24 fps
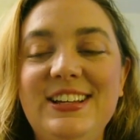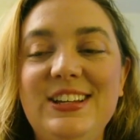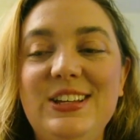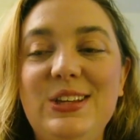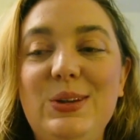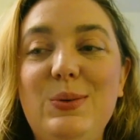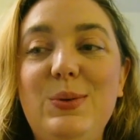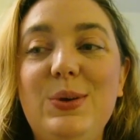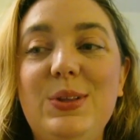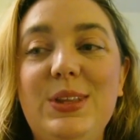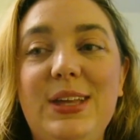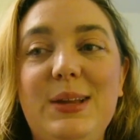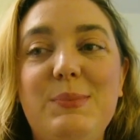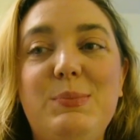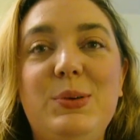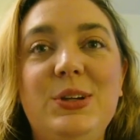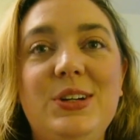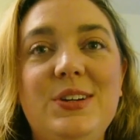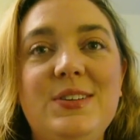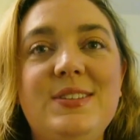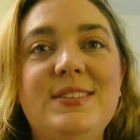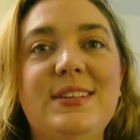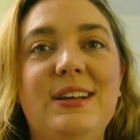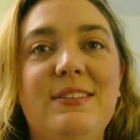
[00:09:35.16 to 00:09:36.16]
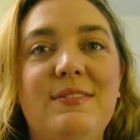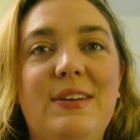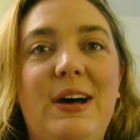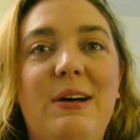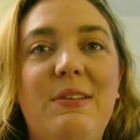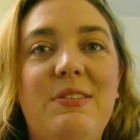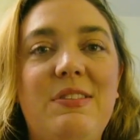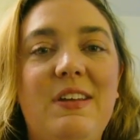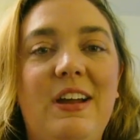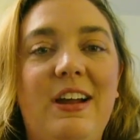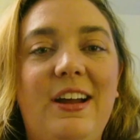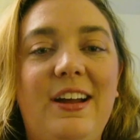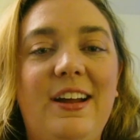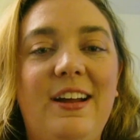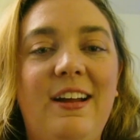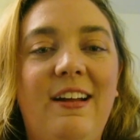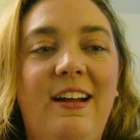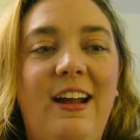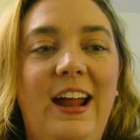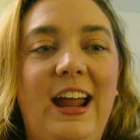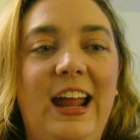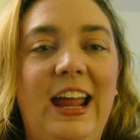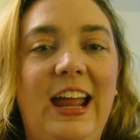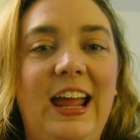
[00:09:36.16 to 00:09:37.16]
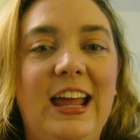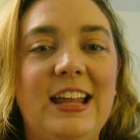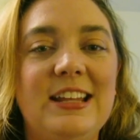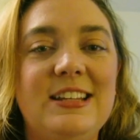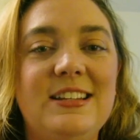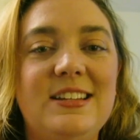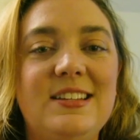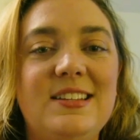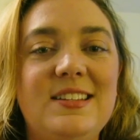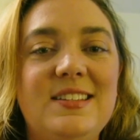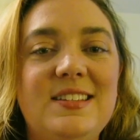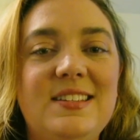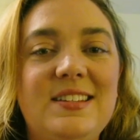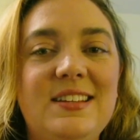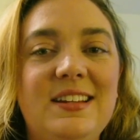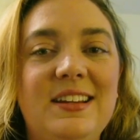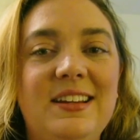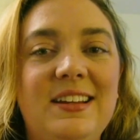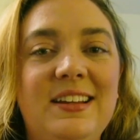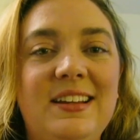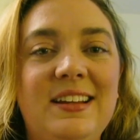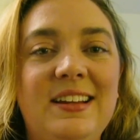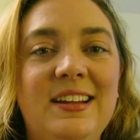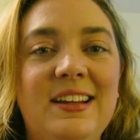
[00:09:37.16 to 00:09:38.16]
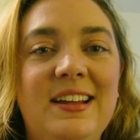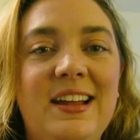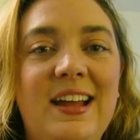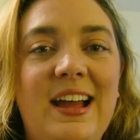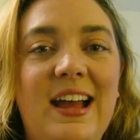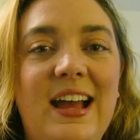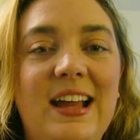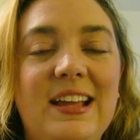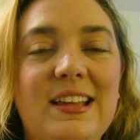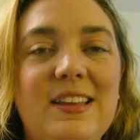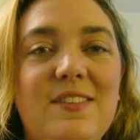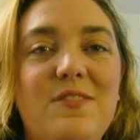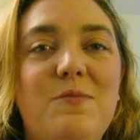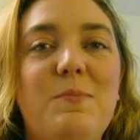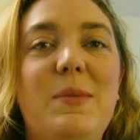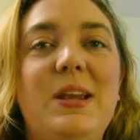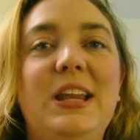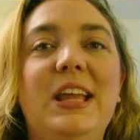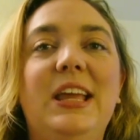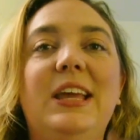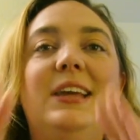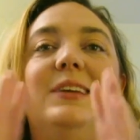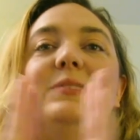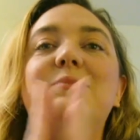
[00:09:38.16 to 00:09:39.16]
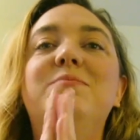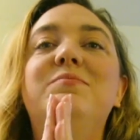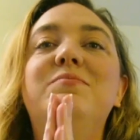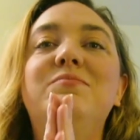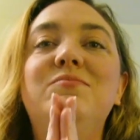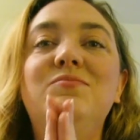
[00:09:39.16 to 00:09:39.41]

you really put yourself out there, and I give many